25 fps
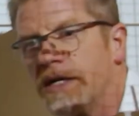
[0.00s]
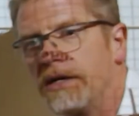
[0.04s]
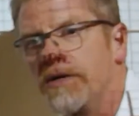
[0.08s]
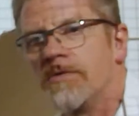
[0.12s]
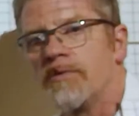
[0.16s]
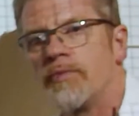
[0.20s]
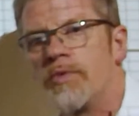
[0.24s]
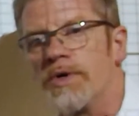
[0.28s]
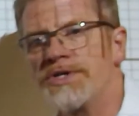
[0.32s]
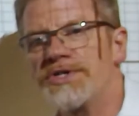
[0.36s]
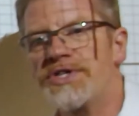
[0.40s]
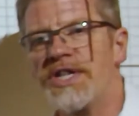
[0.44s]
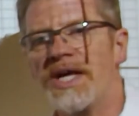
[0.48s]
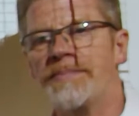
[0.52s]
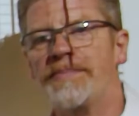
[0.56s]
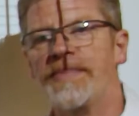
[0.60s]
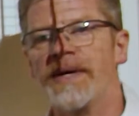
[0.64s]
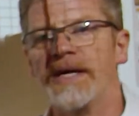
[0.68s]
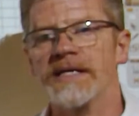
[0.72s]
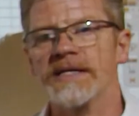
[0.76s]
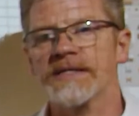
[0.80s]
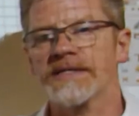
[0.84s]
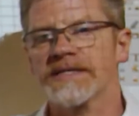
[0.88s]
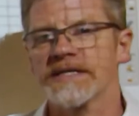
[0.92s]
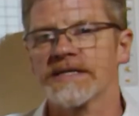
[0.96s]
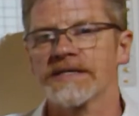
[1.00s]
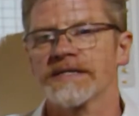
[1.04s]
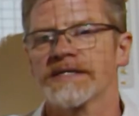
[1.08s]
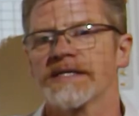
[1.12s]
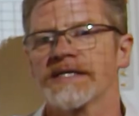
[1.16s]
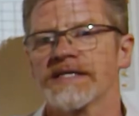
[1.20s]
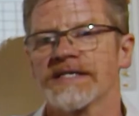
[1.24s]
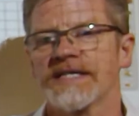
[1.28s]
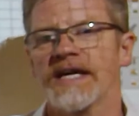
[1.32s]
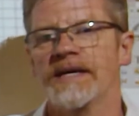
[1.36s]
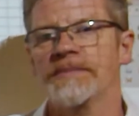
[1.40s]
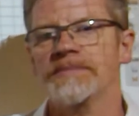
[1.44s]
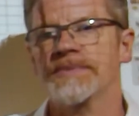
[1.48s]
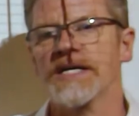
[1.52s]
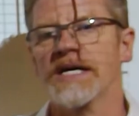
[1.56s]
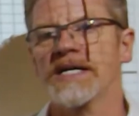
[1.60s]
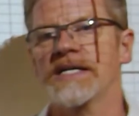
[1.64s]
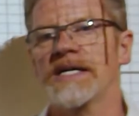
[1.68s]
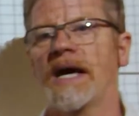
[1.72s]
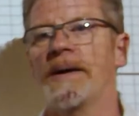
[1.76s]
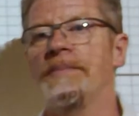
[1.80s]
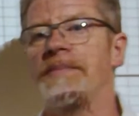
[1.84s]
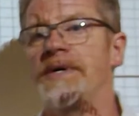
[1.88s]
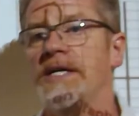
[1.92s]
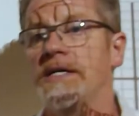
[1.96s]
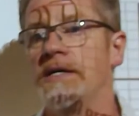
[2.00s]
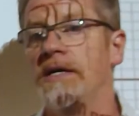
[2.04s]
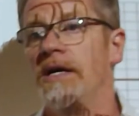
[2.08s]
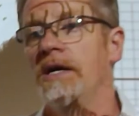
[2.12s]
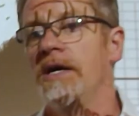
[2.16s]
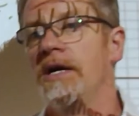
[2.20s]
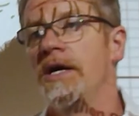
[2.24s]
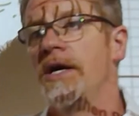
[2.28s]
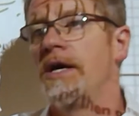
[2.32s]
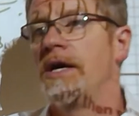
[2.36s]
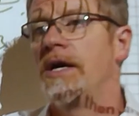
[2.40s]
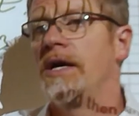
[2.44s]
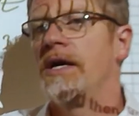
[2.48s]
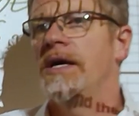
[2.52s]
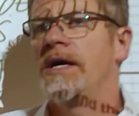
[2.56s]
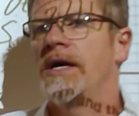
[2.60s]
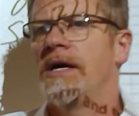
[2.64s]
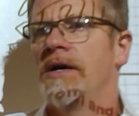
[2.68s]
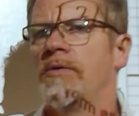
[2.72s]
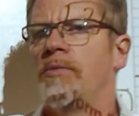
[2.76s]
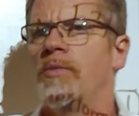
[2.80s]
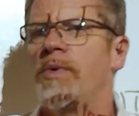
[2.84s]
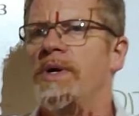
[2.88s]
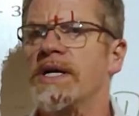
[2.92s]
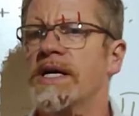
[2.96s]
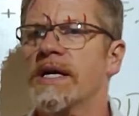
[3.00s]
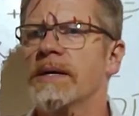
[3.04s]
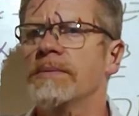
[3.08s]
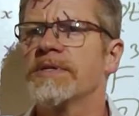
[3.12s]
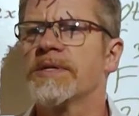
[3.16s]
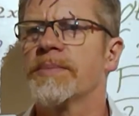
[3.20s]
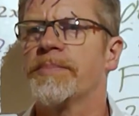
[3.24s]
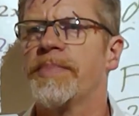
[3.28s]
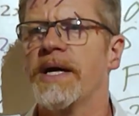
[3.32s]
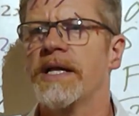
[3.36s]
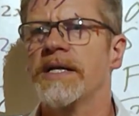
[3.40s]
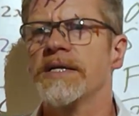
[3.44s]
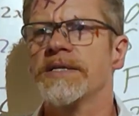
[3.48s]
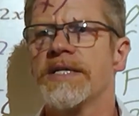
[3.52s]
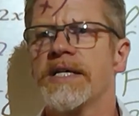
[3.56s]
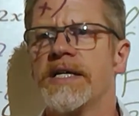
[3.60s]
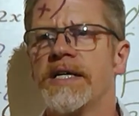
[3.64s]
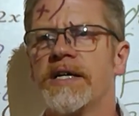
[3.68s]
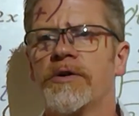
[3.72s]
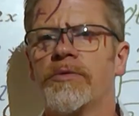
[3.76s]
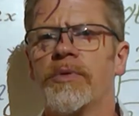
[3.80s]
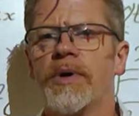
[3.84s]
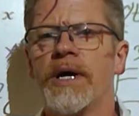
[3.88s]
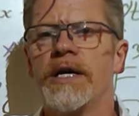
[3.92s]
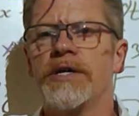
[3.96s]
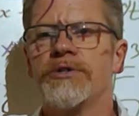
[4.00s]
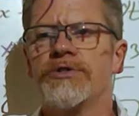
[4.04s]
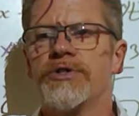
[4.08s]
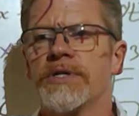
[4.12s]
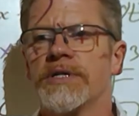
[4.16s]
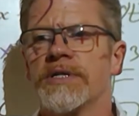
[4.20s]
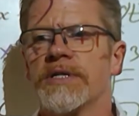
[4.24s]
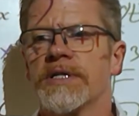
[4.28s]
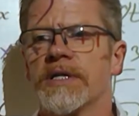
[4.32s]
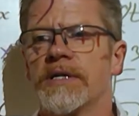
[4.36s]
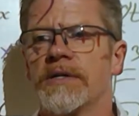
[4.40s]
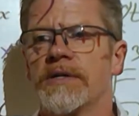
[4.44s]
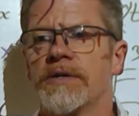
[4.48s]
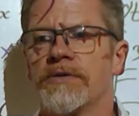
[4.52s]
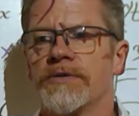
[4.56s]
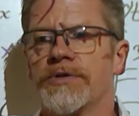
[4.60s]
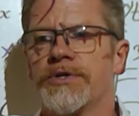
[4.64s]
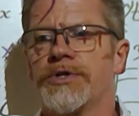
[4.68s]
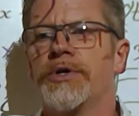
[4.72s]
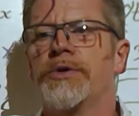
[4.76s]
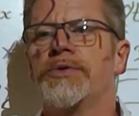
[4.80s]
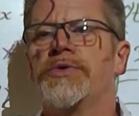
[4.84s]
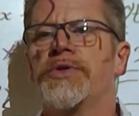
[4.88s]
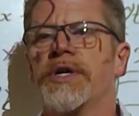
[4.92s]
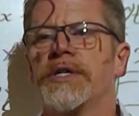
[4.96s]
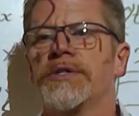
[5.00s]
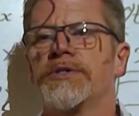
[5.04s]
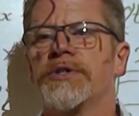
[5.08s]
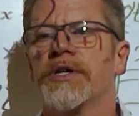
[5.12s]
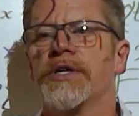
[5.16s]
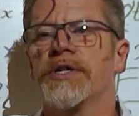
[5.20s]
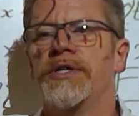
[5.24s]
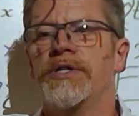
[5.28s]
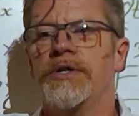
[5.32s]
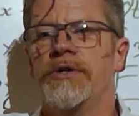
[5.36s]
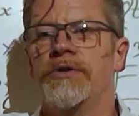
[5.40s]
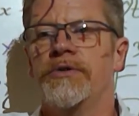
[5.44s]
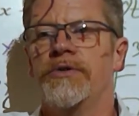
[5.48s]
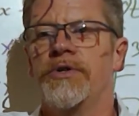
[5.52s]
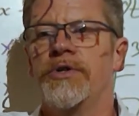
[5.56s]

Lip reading: Wouldn't that balance it to the same side? I mean, when it comes to balancing equations, there's 2 things you can do.